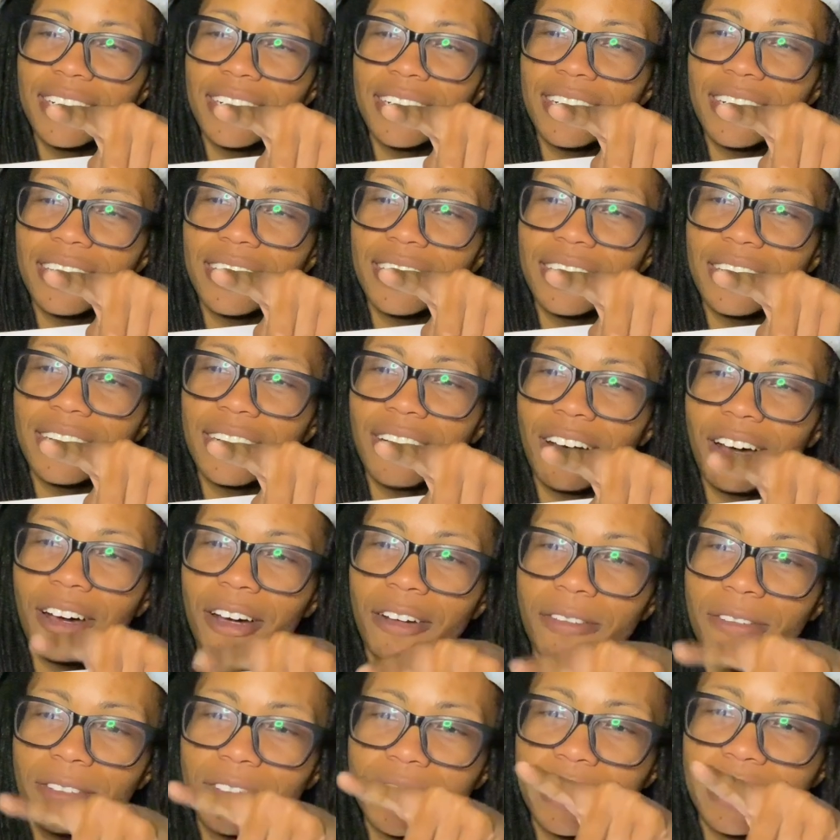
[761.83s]

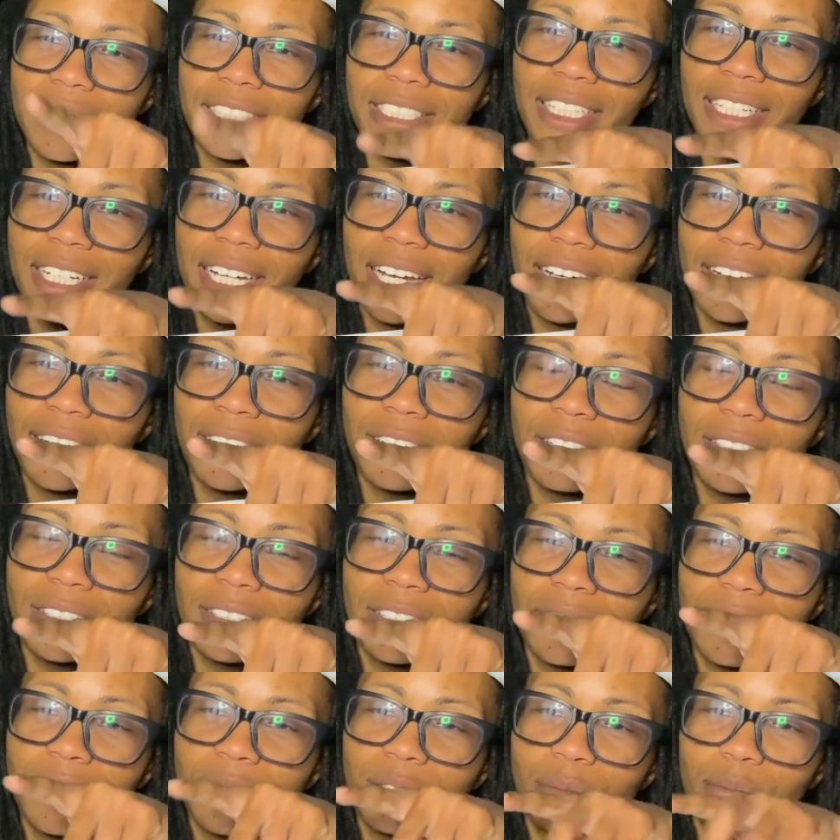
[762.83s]
Office
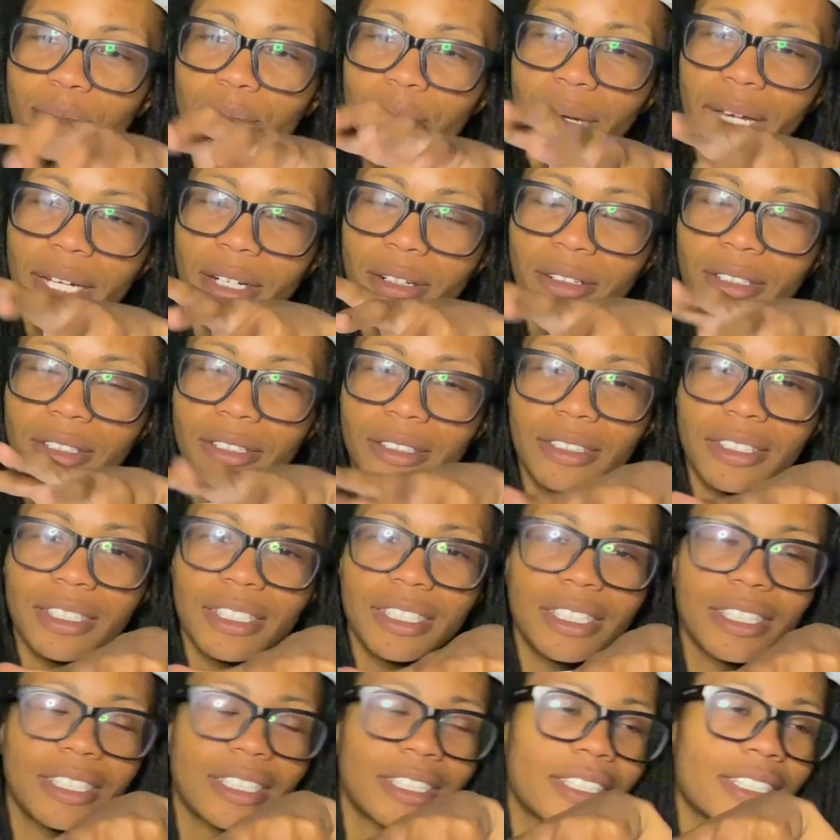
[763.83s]
style metal
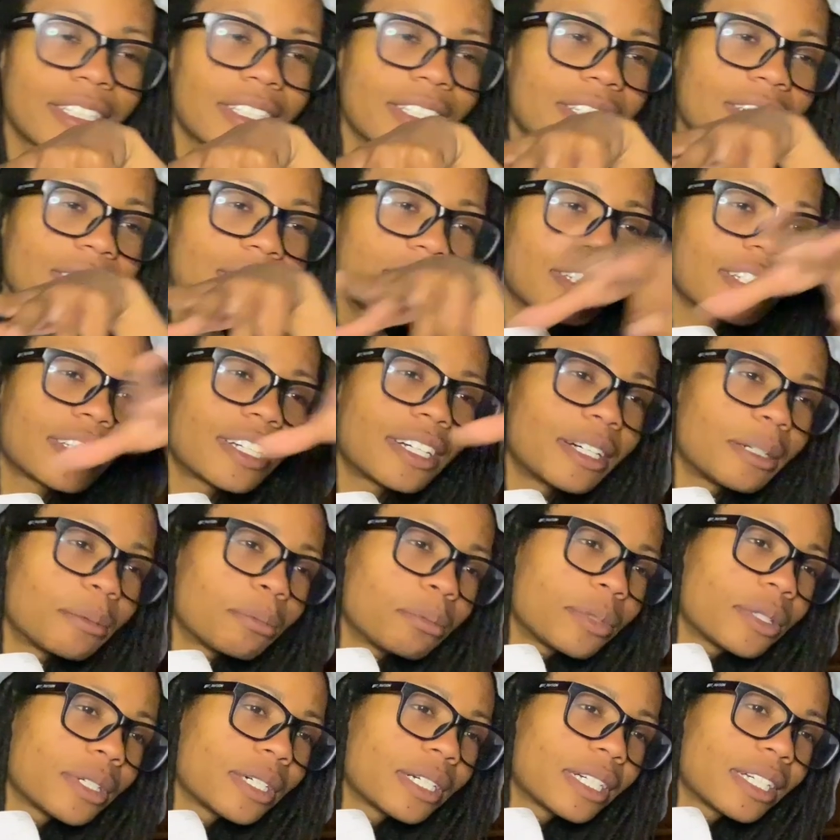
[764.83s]

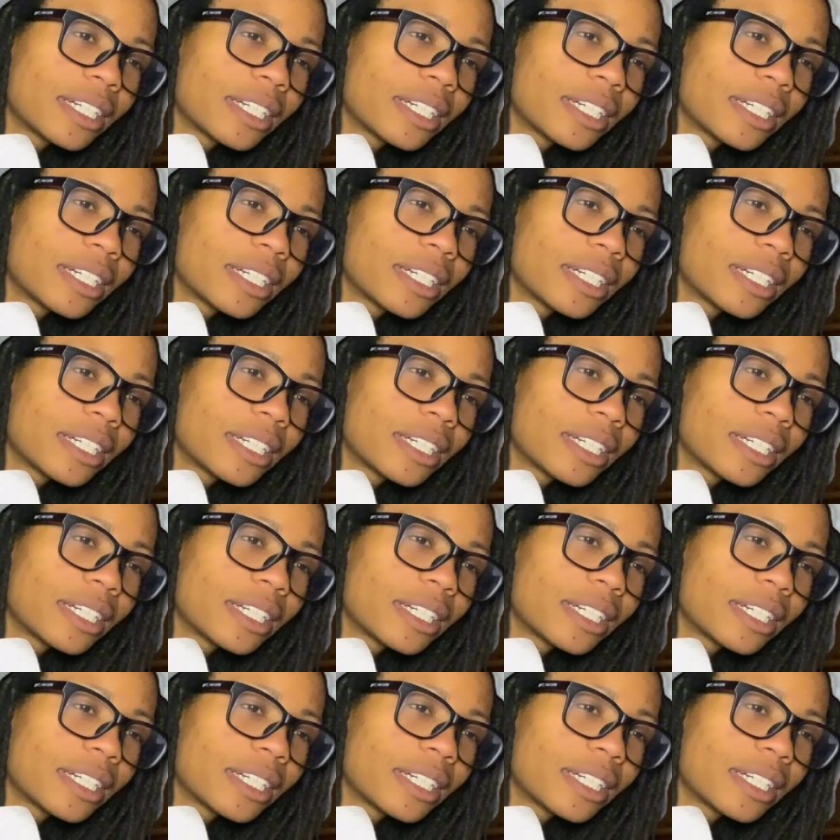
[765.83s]
cup.